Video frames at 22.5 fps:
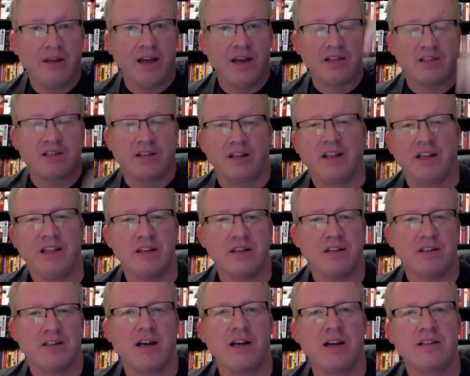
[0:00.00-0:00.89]
as
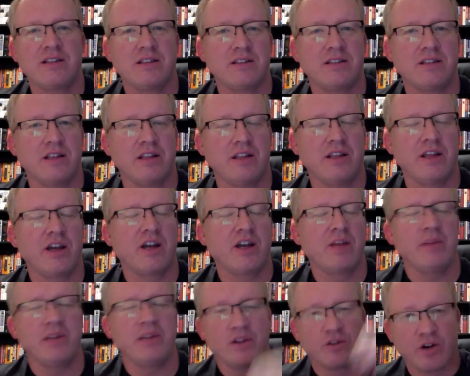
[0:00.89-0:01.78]
Lyndon Johnson said, they're
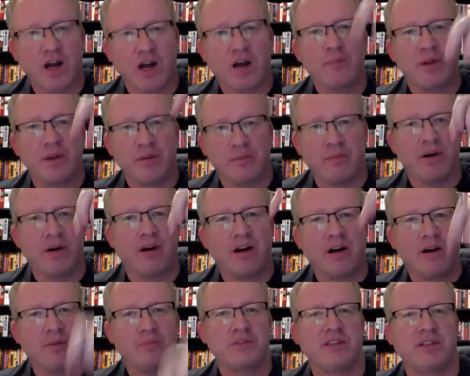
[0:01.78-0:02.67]
going to be dropping
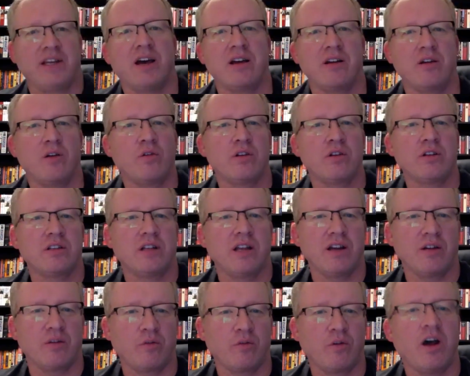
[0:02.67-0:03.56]
bombs down on us
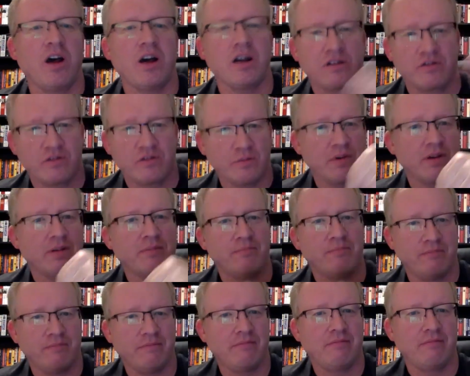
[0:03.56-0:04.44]
like rocks from a
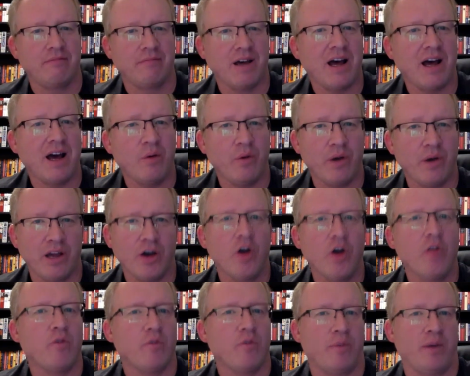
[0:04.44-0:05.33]
highway
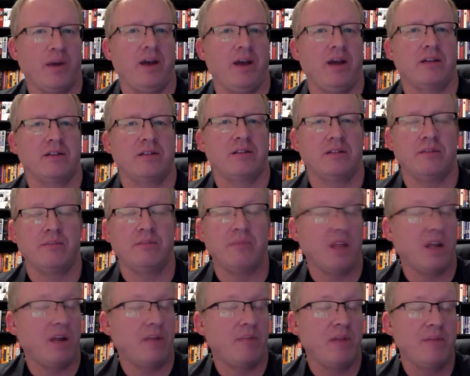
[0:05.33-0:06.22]
overpass? And
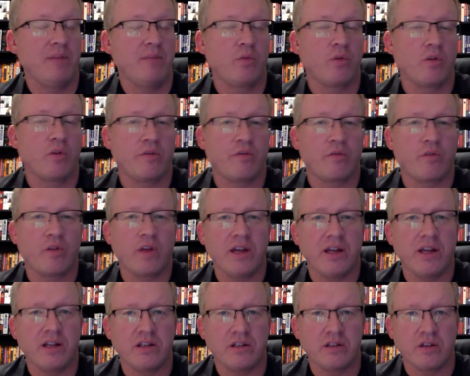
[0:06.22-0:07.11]
a lot of people were
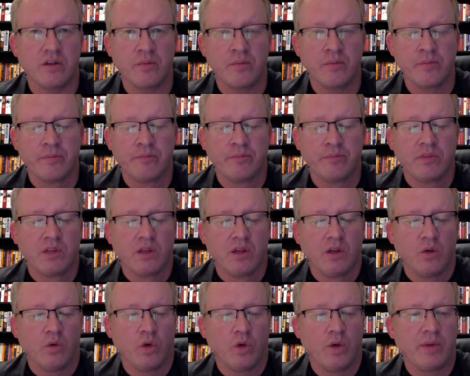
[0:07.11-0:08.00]
afraid. So
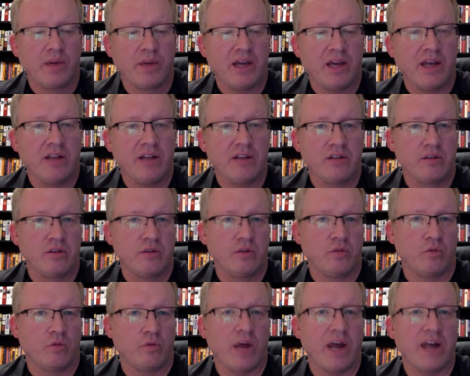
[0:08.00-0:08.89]
we began
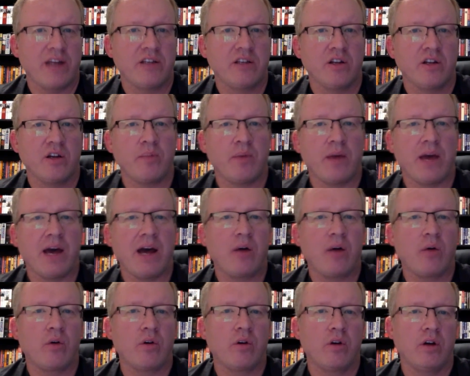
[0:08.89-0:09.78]
to ratchet up
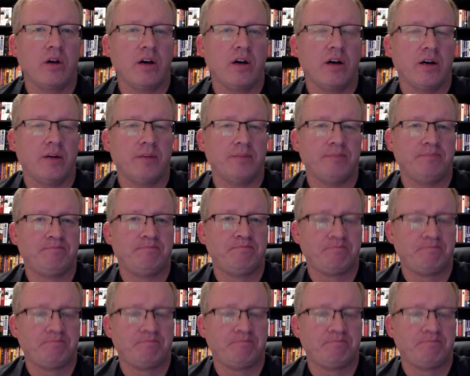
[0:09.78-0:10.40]
our um,